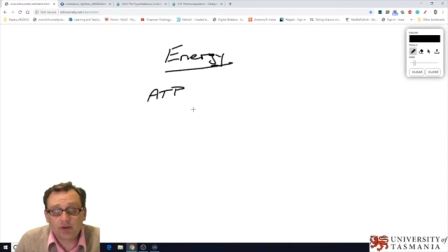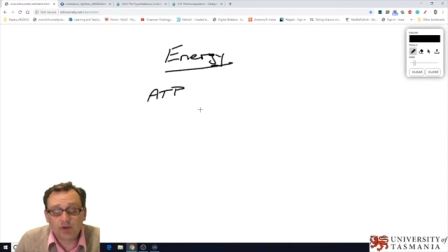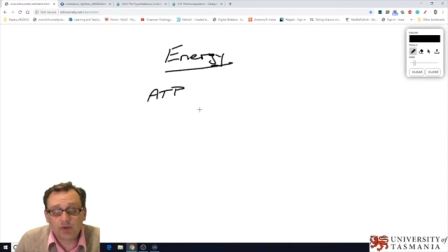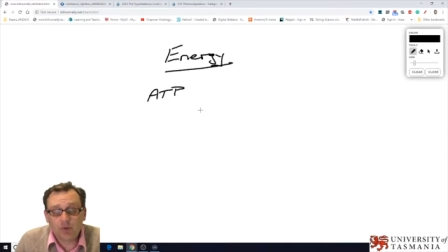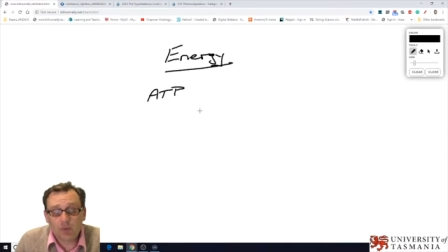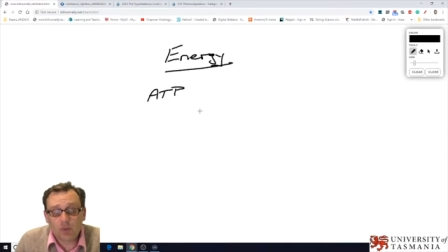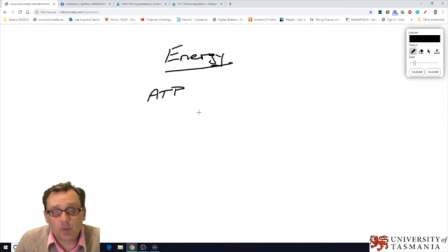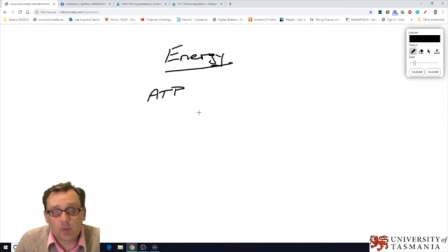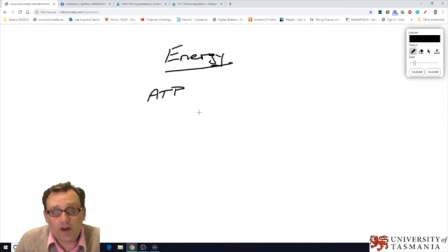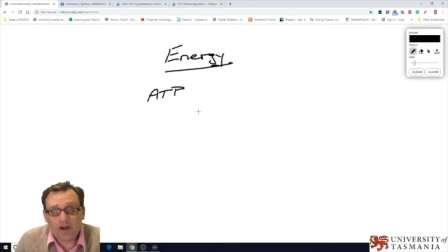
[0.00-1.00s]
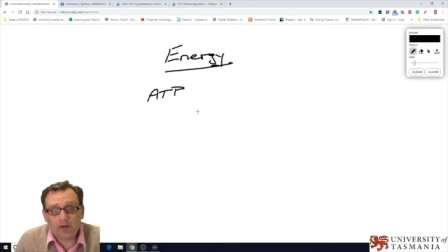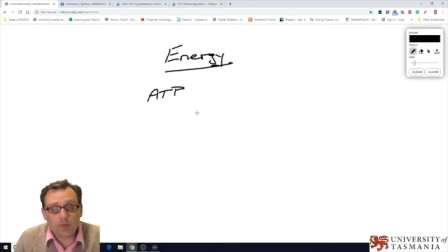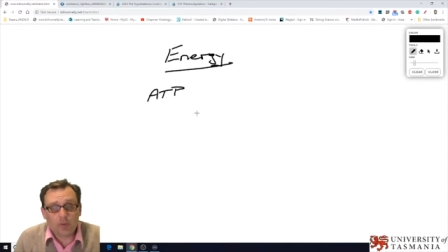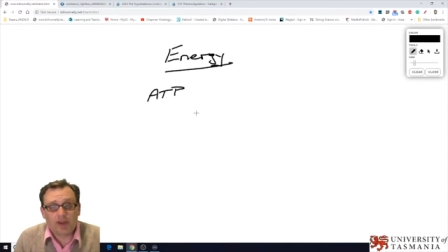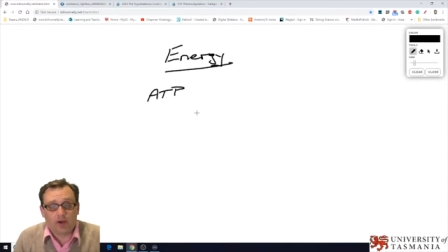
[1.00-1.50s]
And so
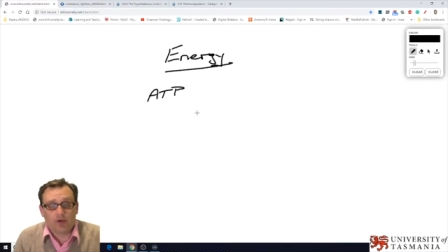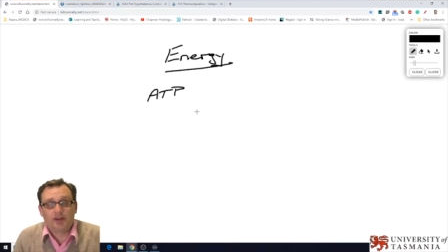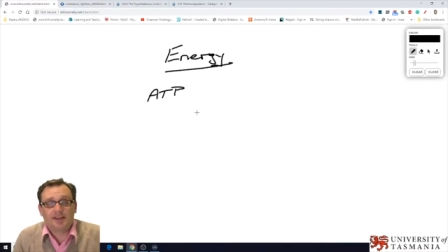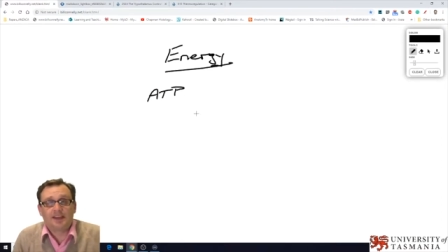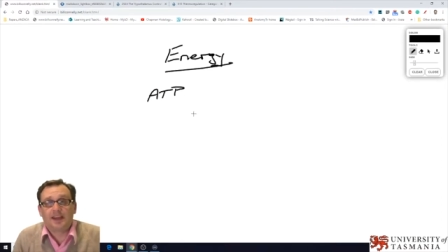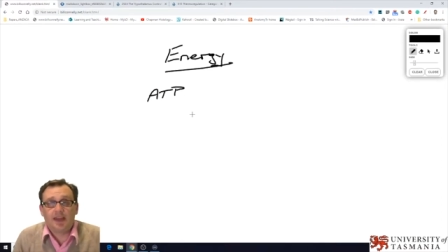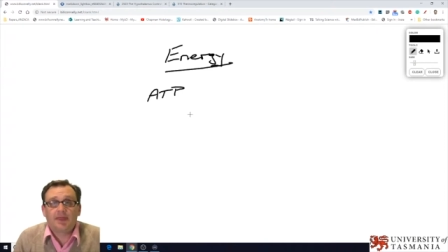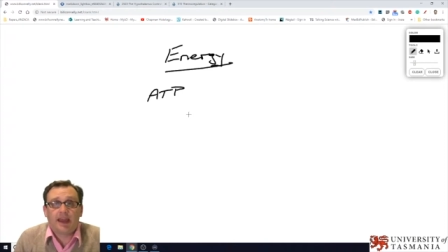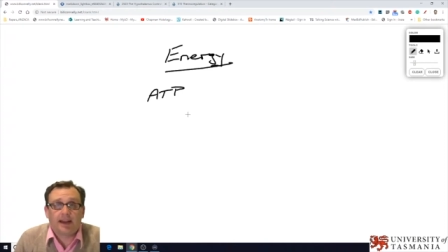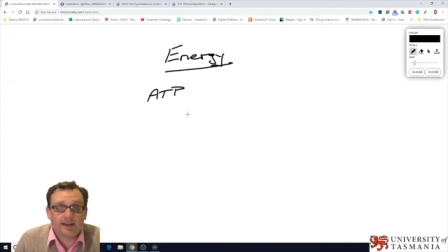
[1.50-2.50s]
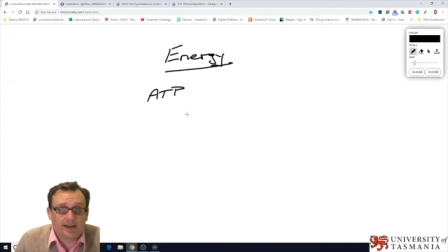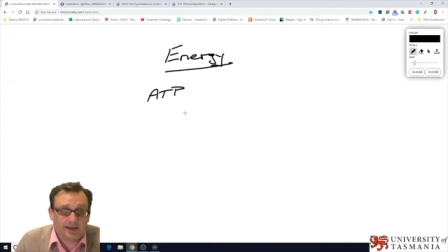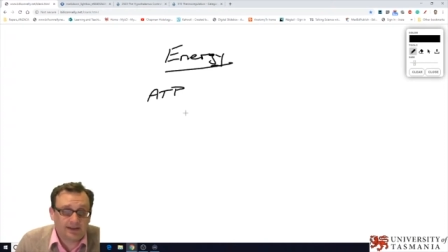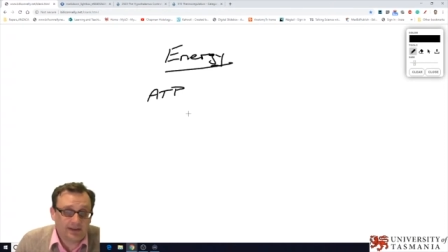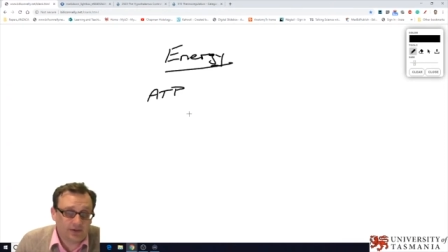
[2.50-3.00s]
where are we going to get
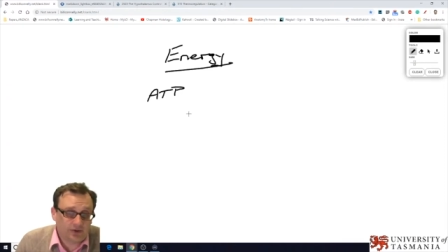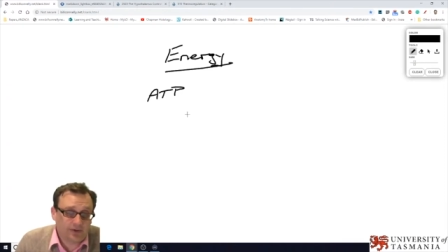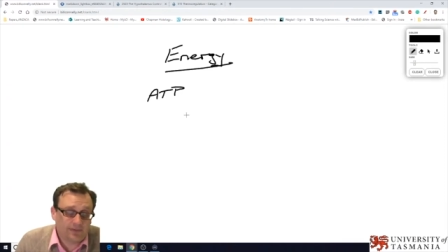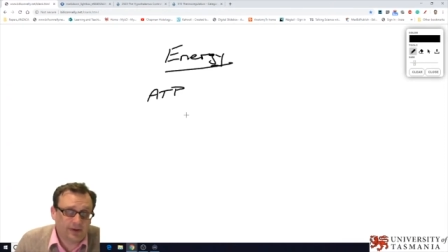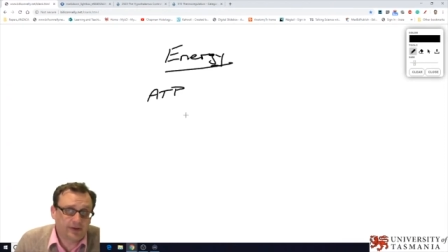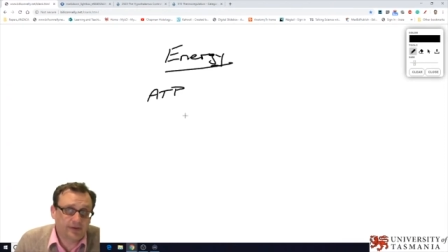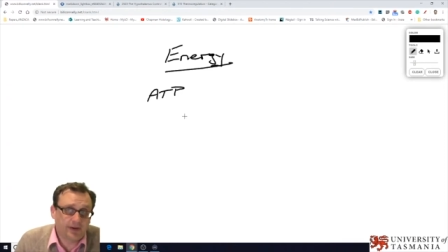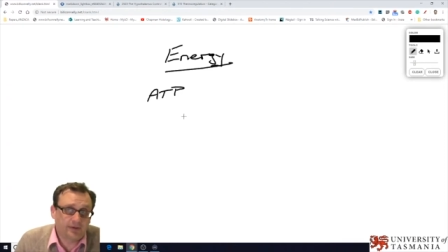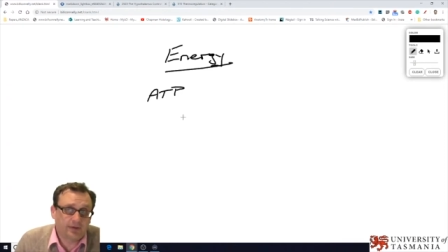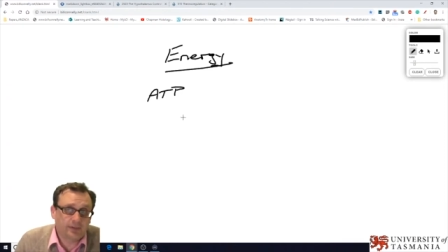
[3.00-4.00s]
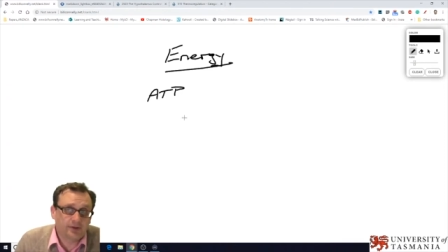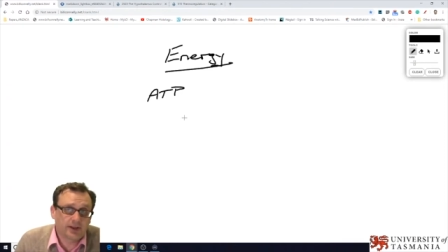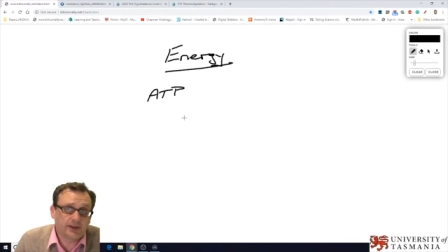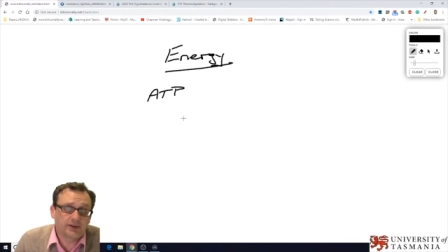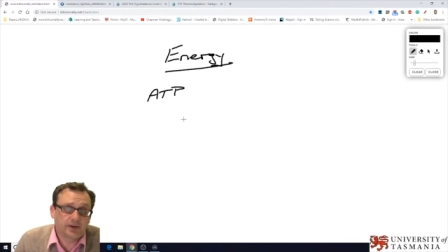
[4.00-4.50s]
that adenosine triphosphate
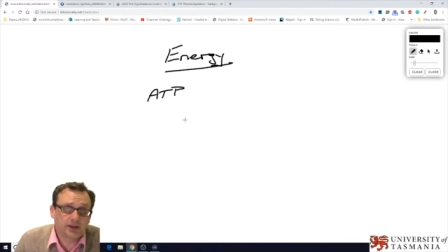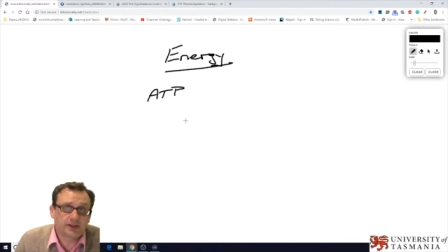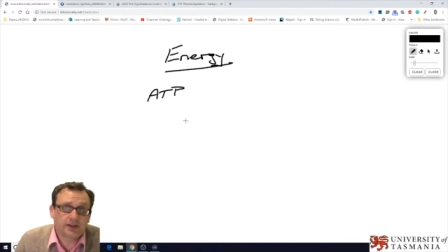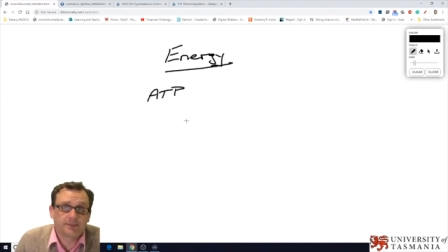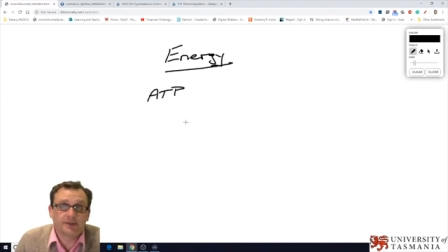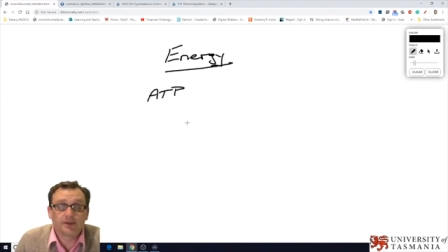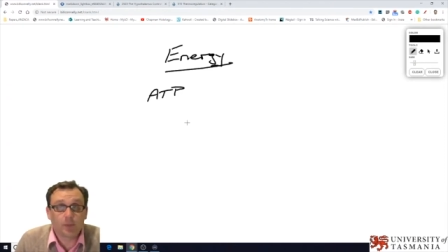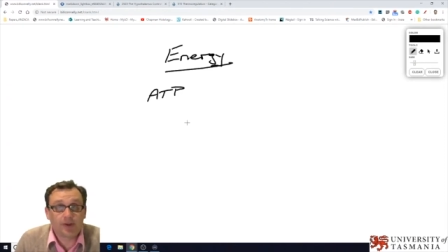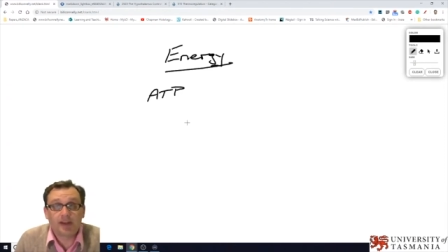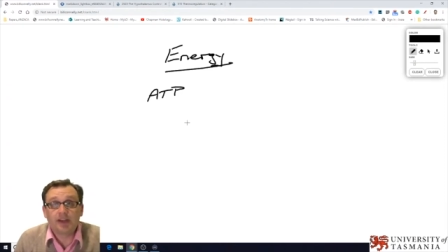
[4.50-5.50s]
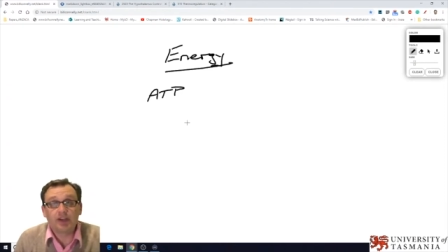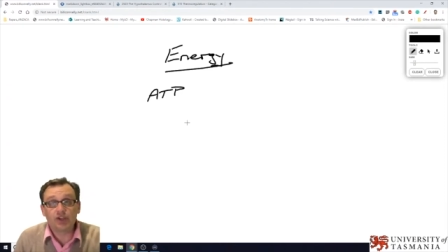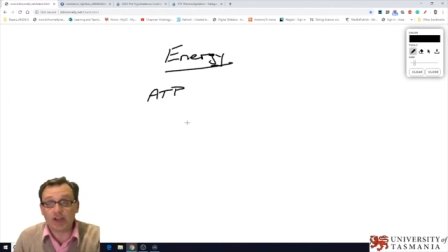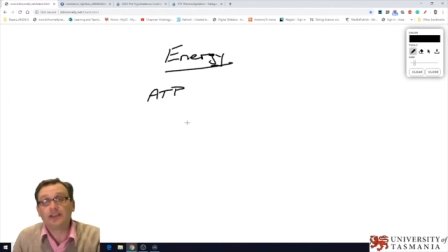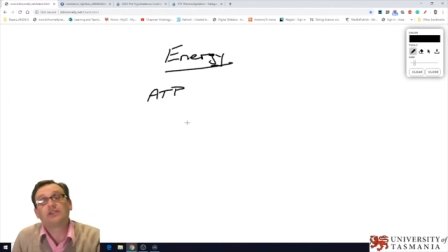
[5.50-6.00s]
from? So that's not a substance that we
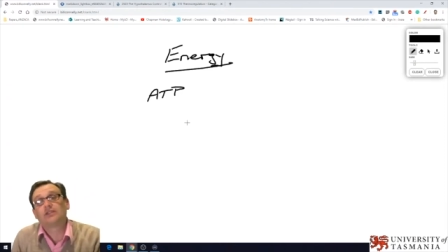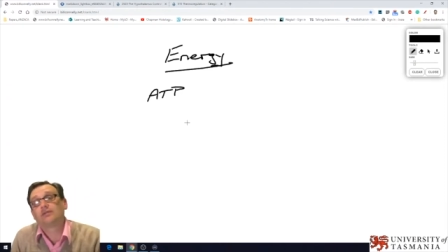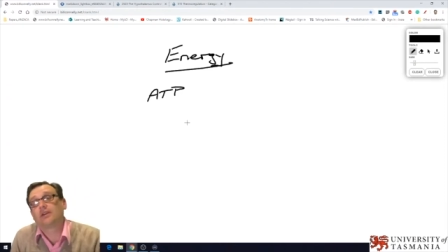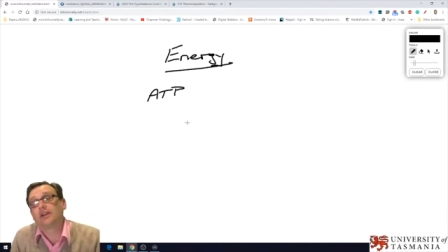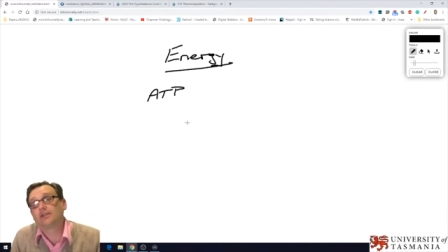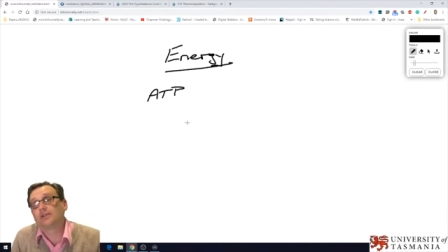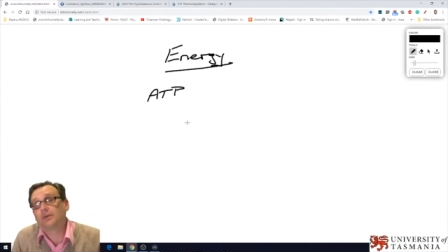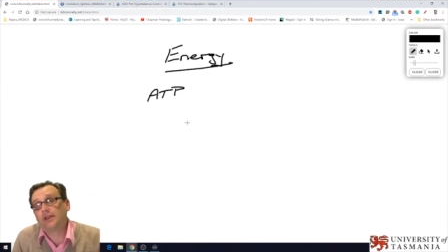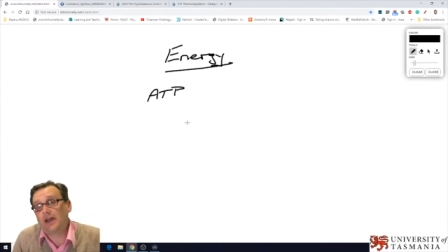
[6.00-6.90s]
can ingest, right?